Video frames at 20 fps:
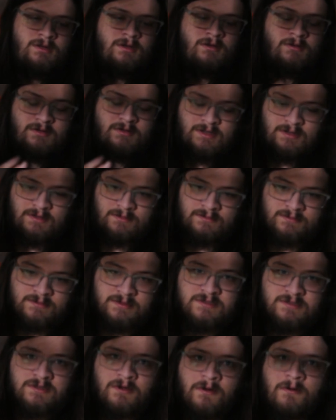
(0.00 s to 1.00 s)
Okay,
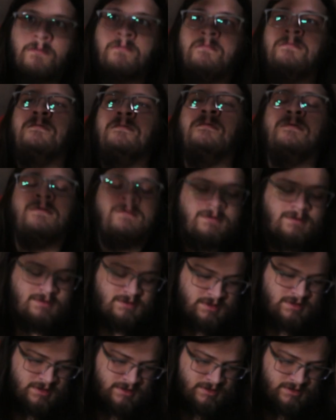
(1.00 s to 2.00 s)
so
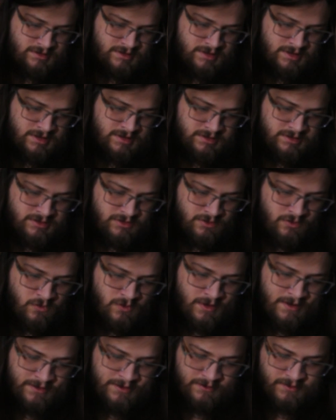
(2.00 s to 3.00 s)
that is the
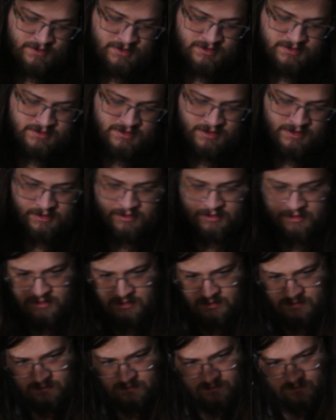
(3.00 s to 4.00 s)
weathering
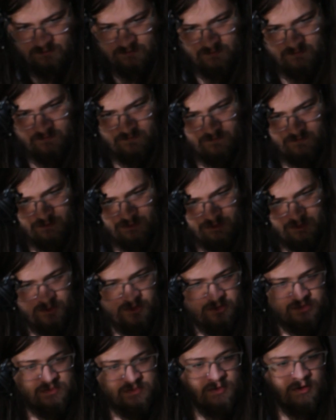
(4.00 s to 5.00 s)
done for the
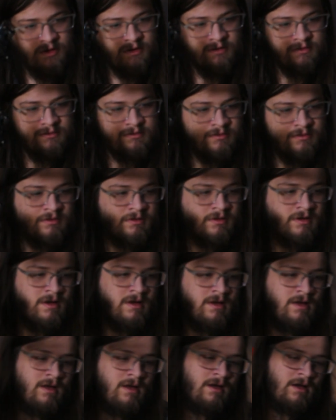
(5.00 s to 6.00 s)
most part.
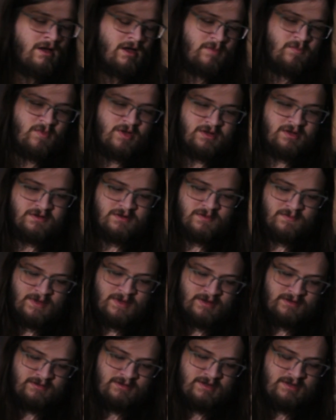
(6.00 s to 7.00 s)
I might come
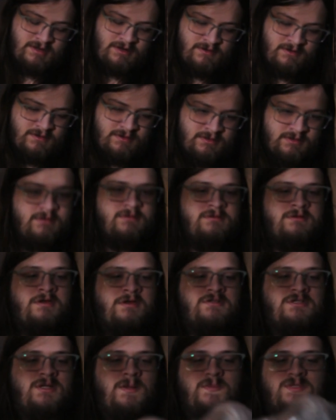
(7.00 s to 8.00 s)
back later and
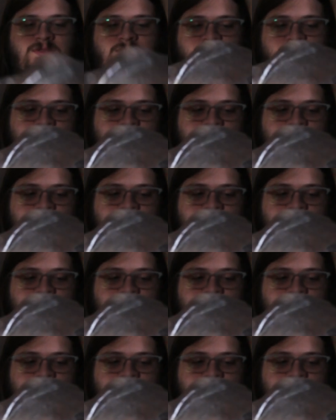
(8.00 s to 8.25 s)
touch up some